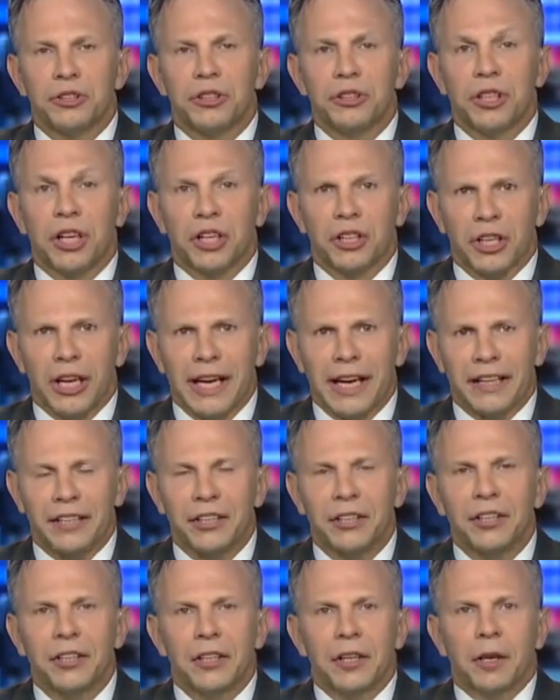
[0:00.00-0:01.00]
neglect
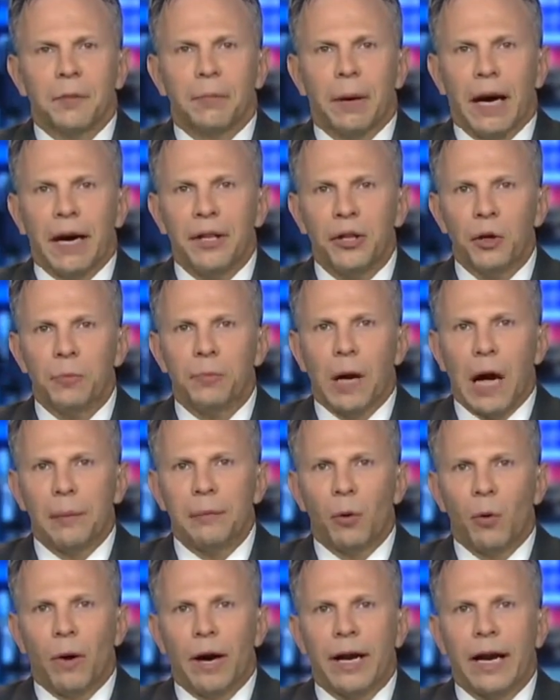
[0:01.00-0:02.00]
by the
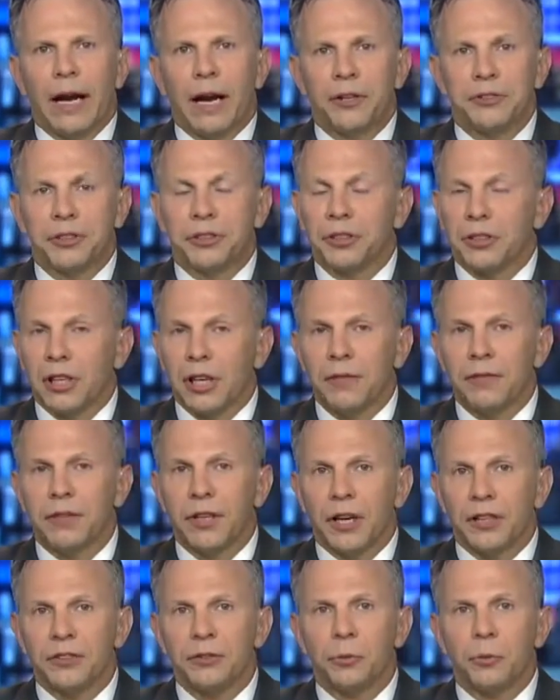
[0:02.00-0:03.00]
Obama White House has left
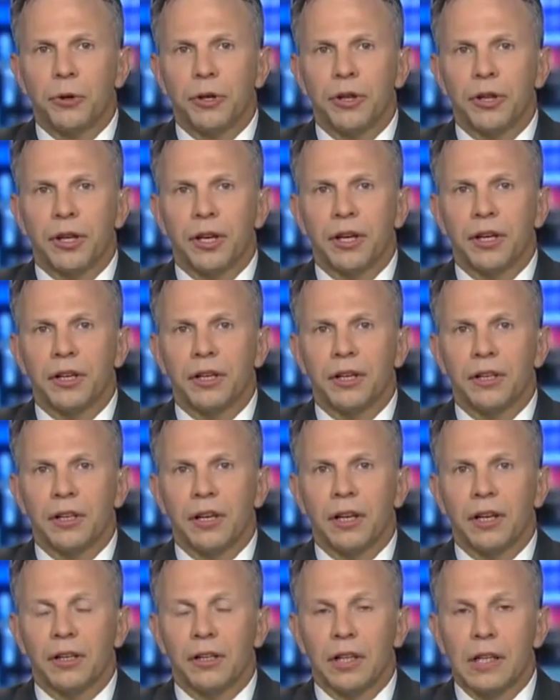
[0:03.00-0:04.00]
us with
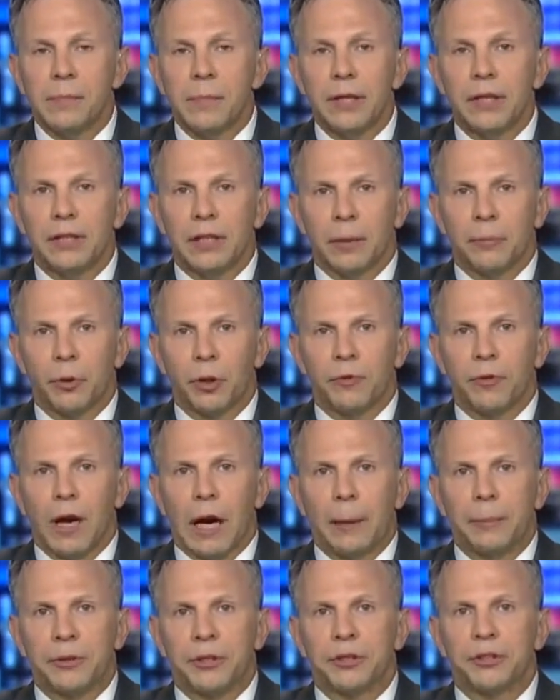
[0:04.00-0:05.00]
a limited number of
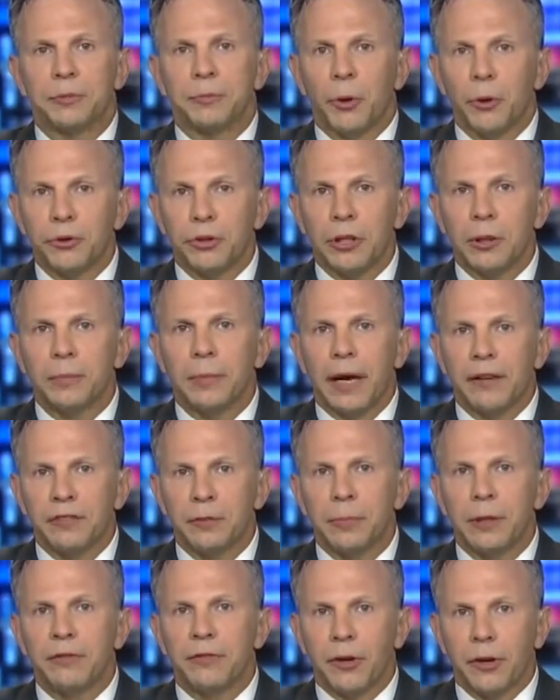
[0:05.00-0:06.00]
options. Most of them have
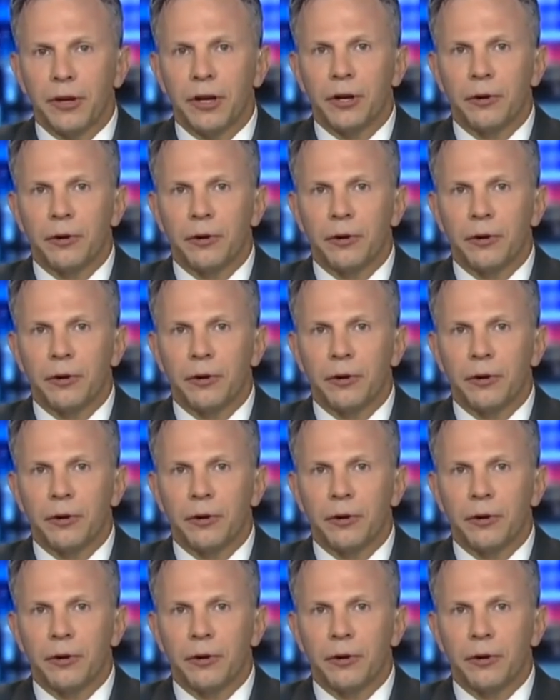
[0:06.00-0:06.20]
to be very